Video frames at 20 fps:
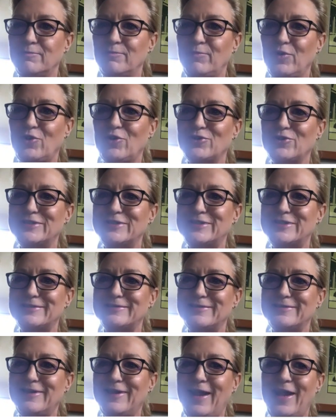Because
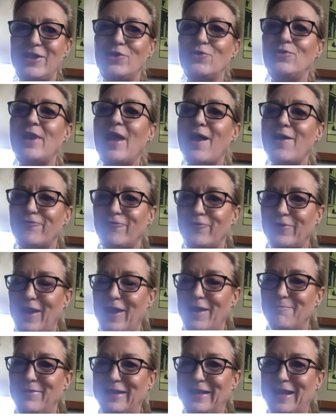are you laughing
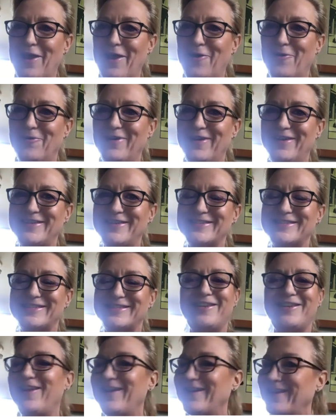at me now? And it's
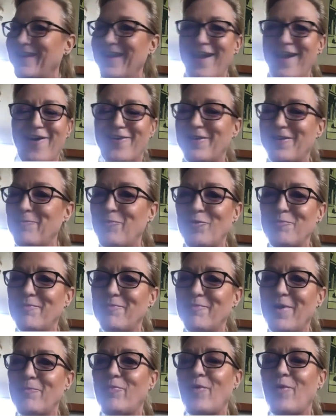like, and I
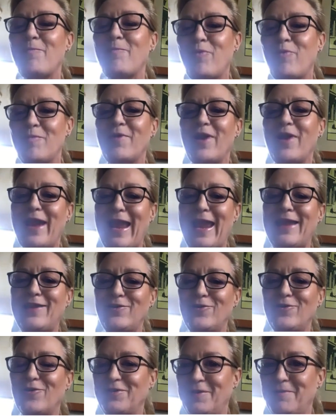put my
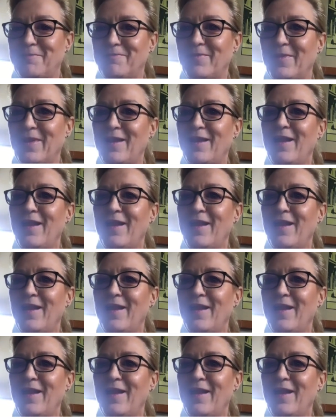hand on them.